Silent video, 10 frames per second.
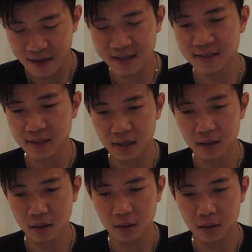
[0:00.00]
That
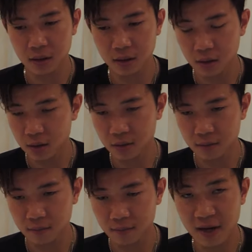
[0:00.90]
said, you know,
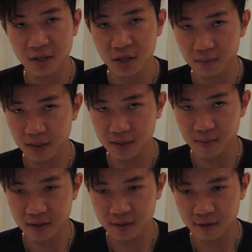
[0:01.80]
magic can be
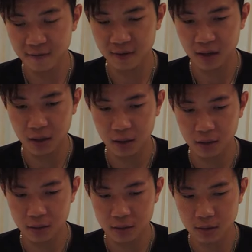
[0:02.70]
expensive,
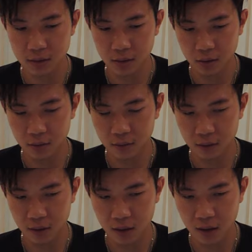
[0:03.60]
and, you know,
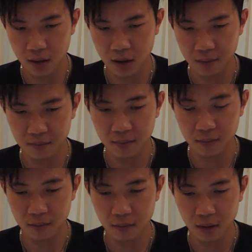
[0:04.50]

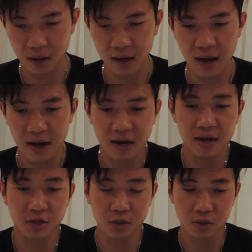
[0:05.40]
I
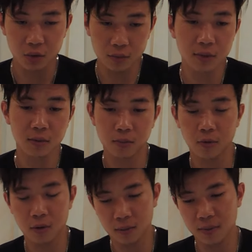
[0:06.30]
actually do
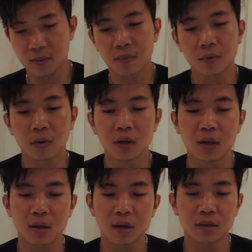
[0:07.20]
support people
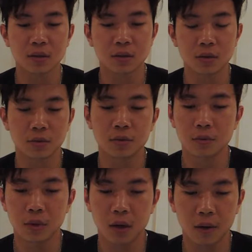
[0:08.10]

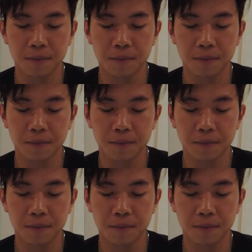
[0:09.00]
to